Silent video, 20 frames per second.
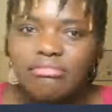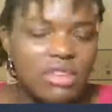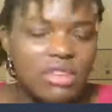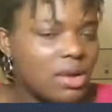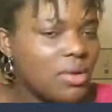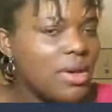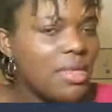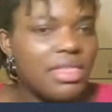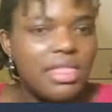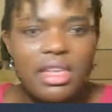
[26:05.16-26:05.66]

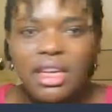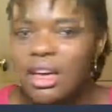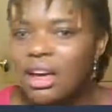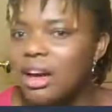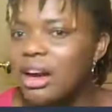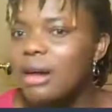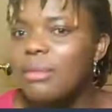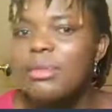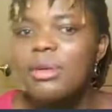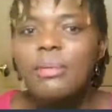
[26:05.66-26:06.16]
going there,
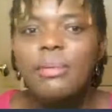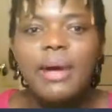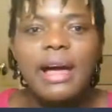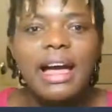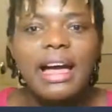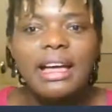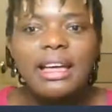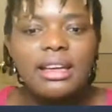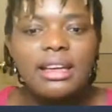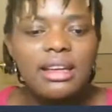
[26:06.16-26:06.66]
coming
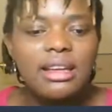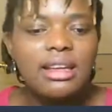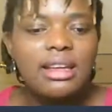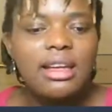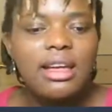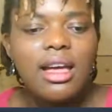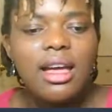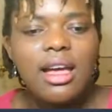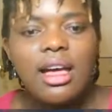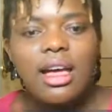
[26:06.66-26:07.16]
back,
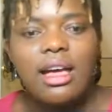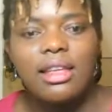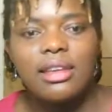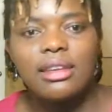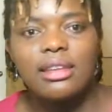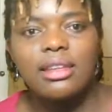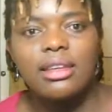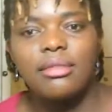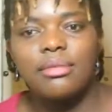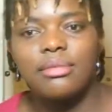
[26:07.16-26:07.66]
and
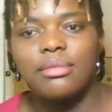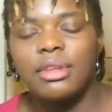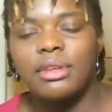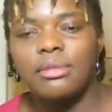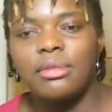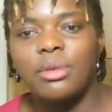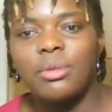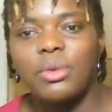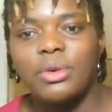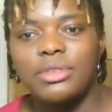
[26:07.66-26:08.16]

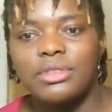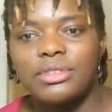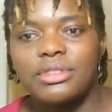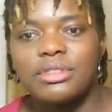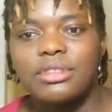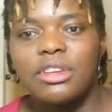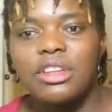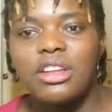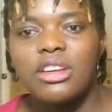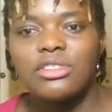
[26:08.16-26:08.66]
it was
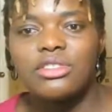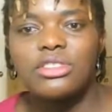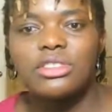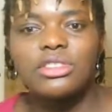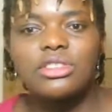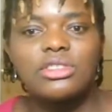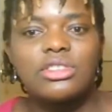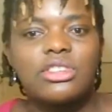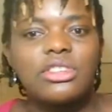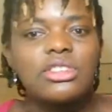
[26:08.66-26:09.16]

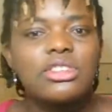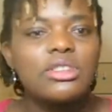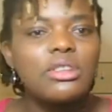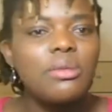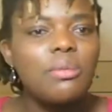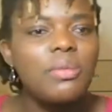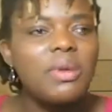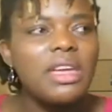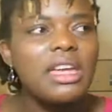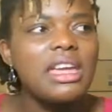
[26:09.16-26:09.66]
just to
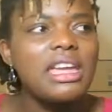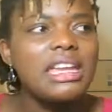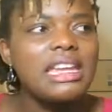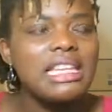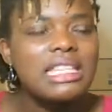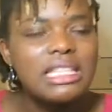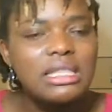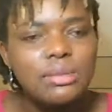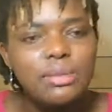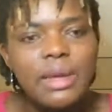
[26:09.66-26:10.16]
be in
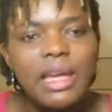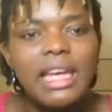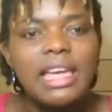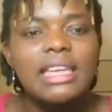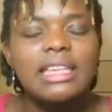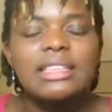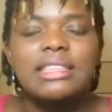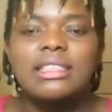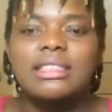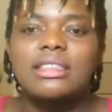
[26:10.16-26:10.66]
a
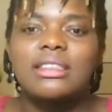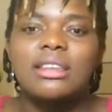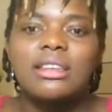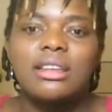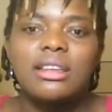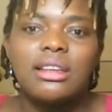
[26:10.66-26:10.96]
space,